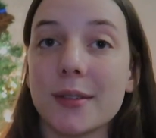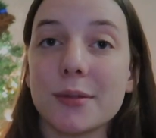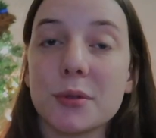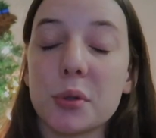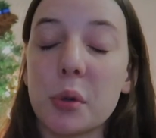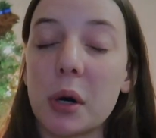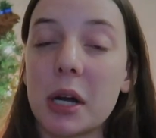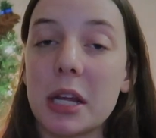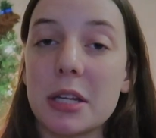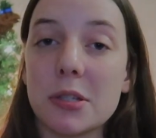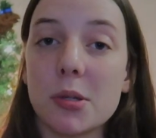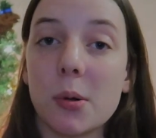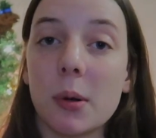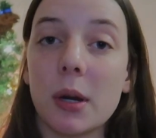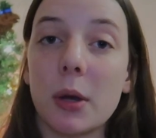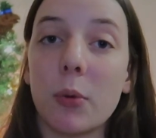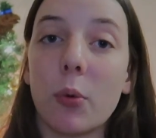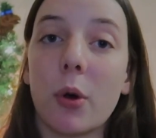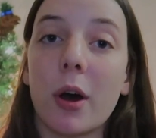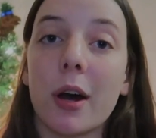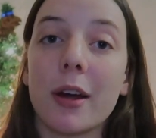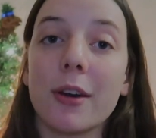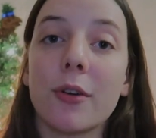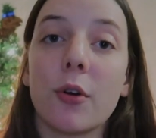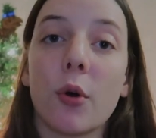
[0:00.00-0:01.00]

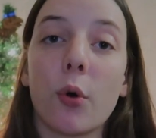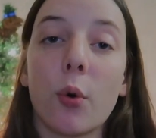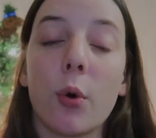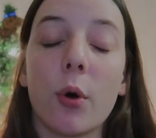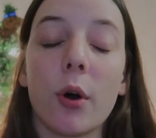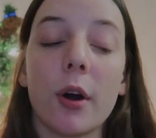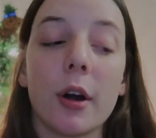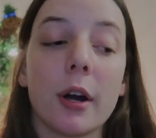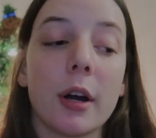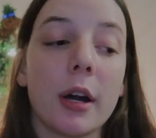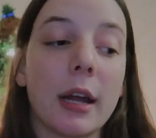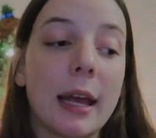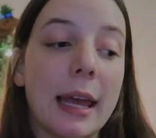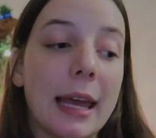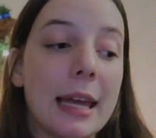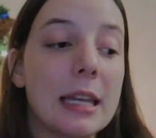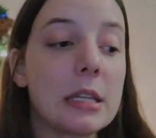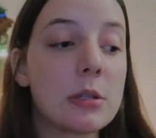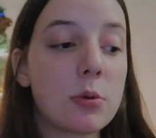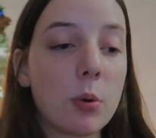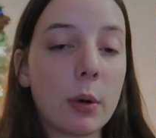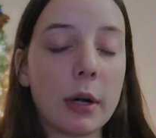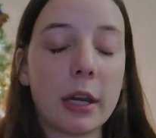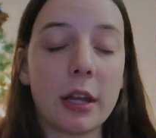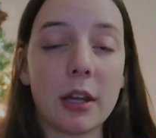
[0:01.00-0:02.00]
2021 or in
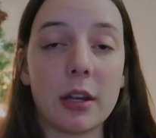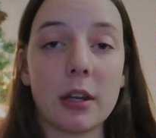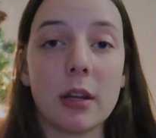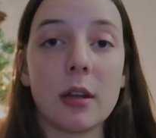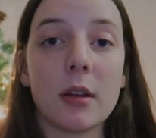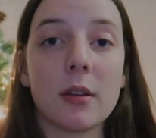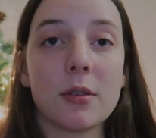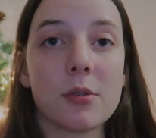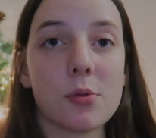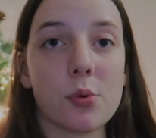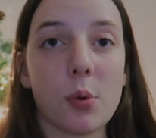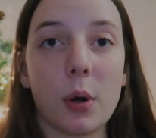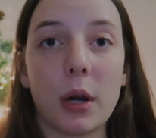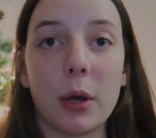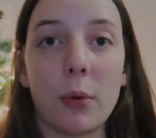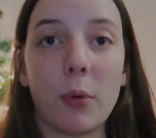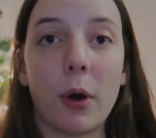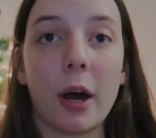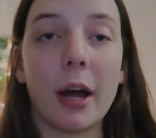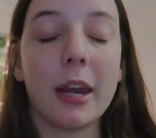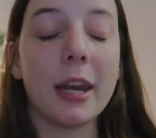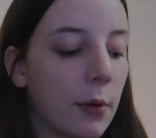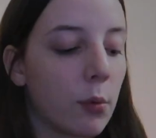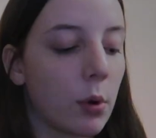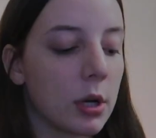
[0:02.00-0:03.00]

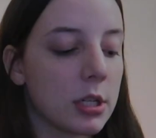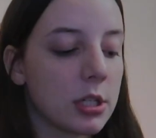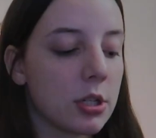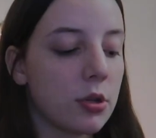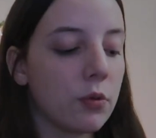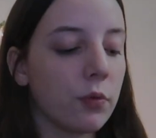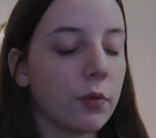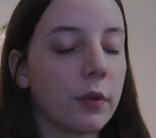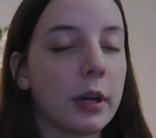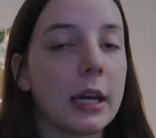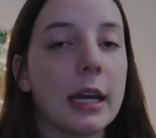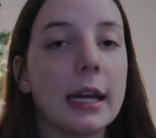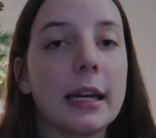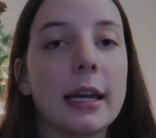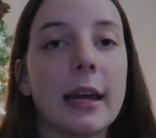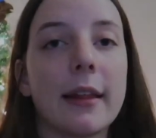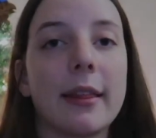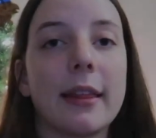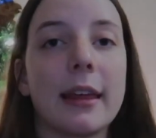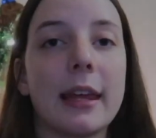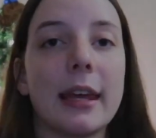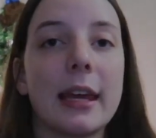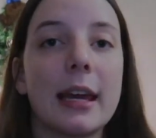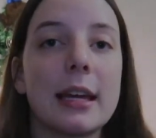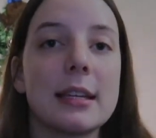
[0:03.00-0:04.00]
2021. I want to read
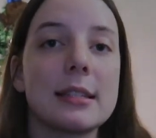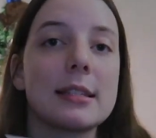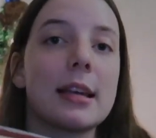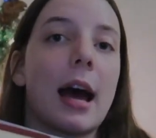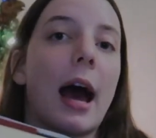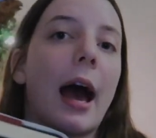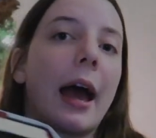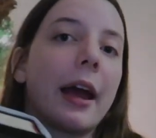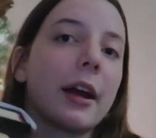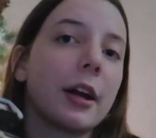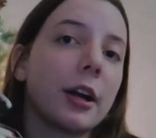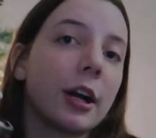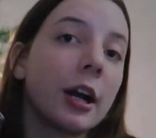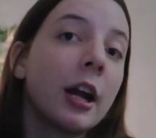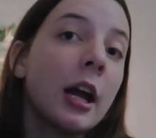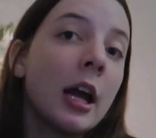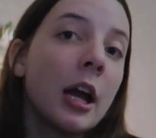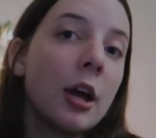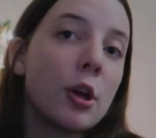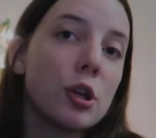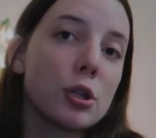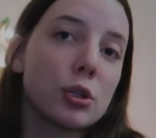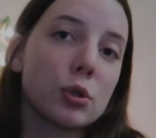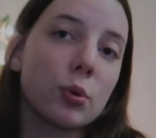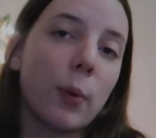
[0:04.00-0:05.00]
the entire
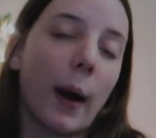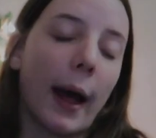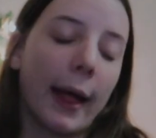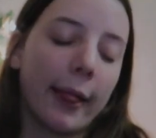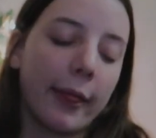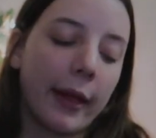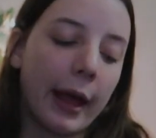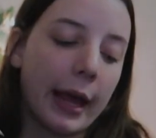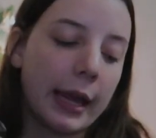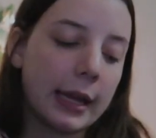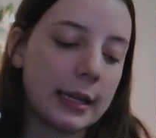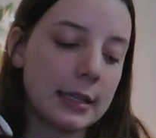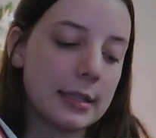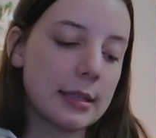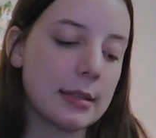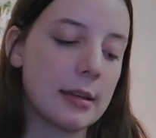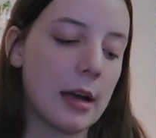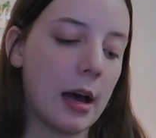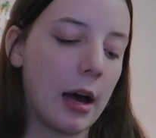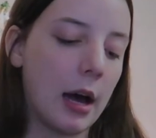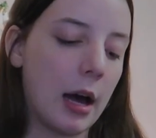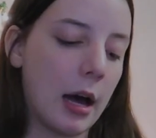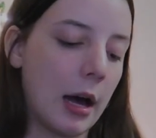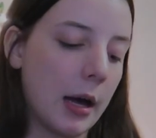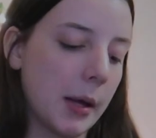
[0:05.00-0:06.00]
Twilight
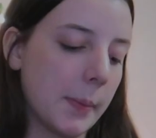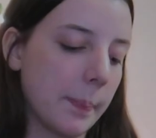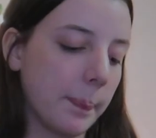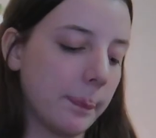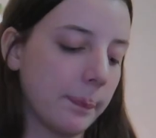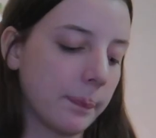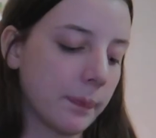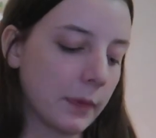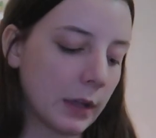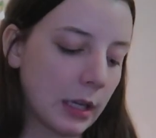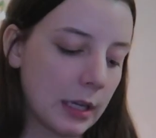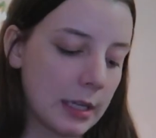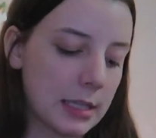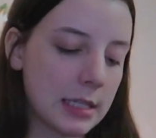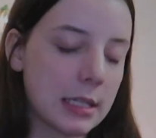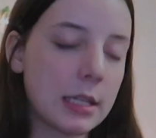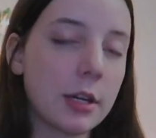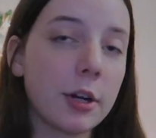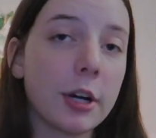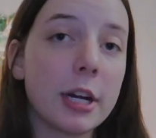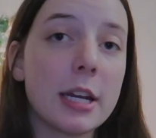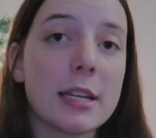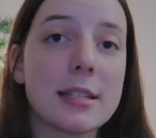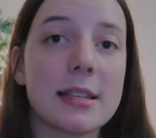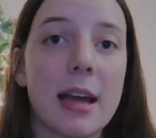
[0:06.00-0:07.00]

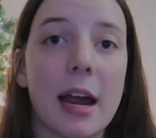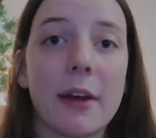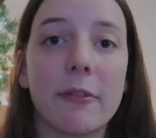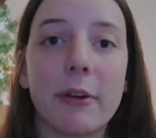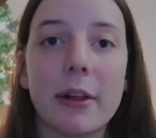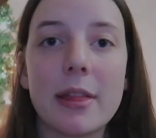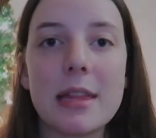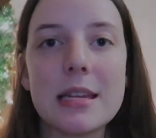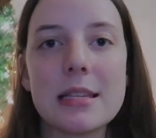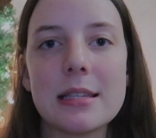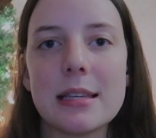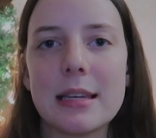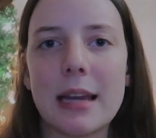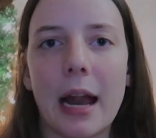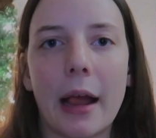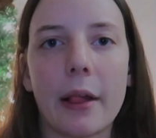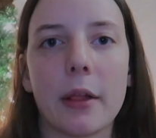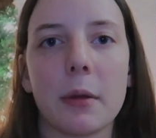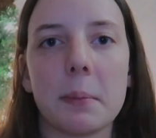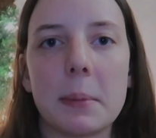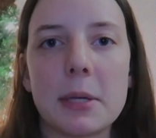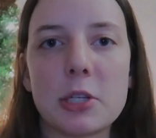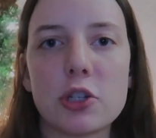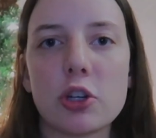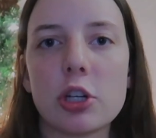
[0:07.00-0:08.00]
series. I read this in
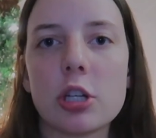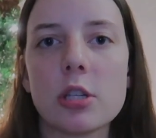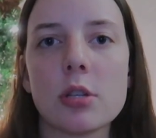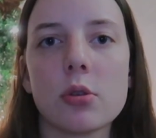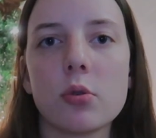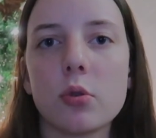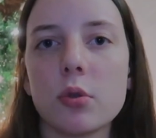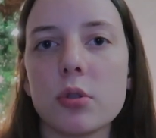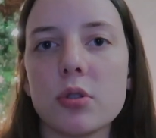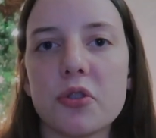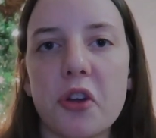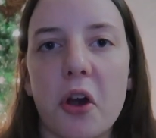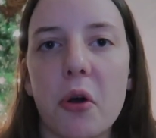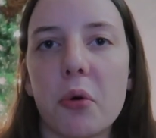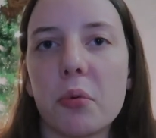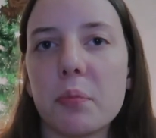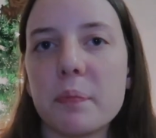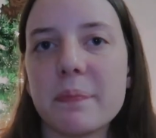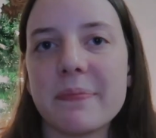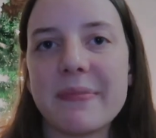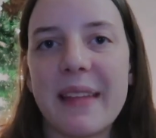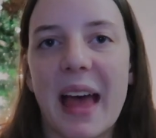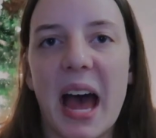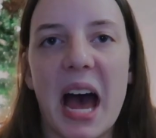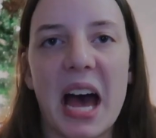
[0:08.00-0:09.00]
elementary school. Don't
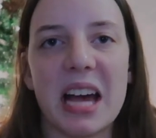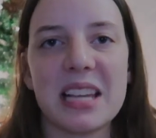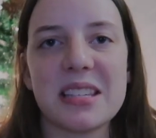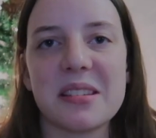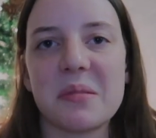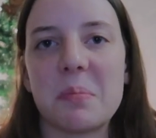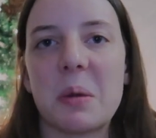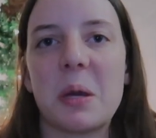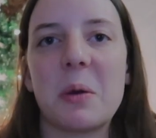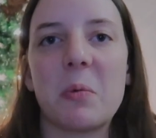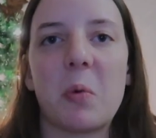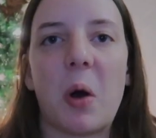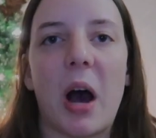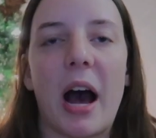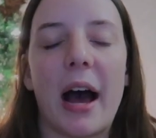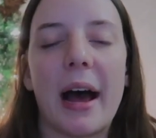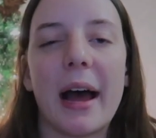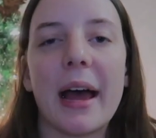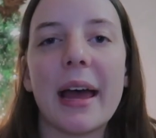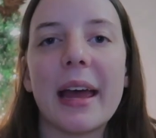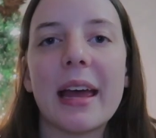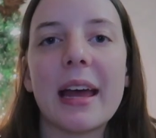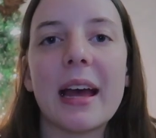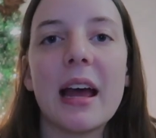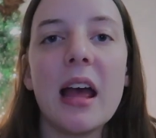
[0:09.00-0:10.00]
ask me
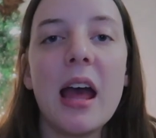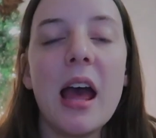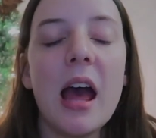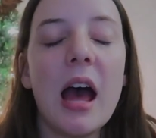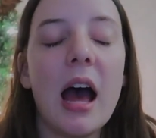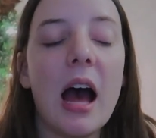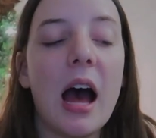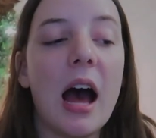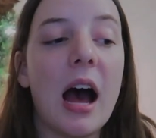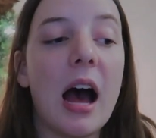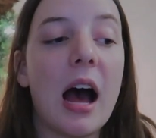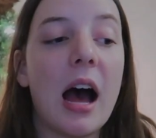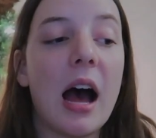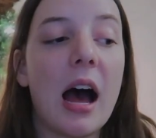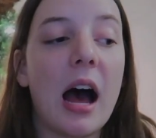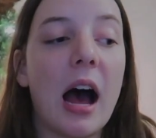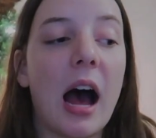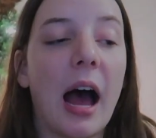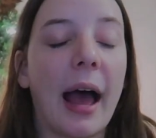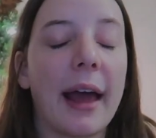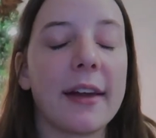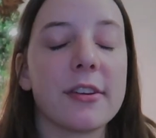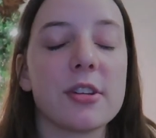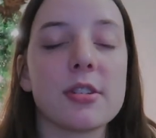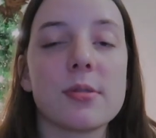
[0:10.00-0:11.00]
why.
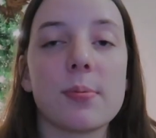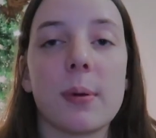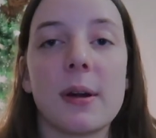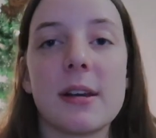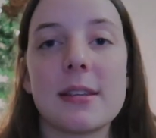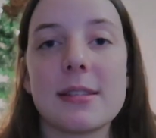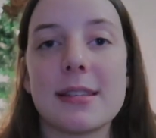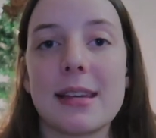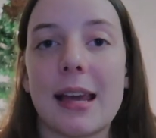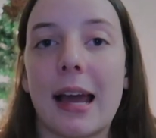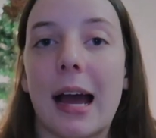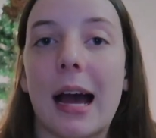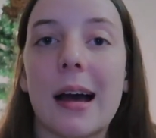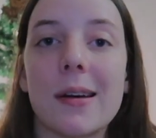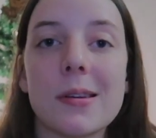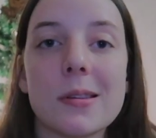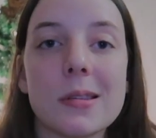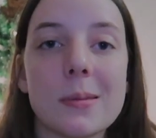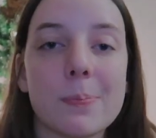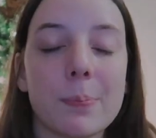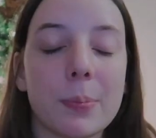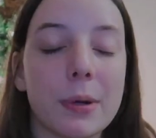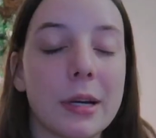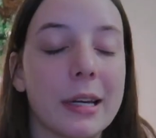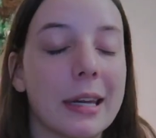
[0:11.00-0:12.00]
I just want to say I
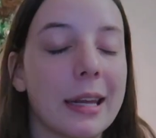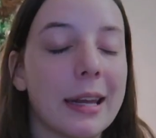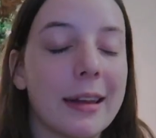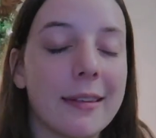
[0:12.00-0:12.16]
was pretty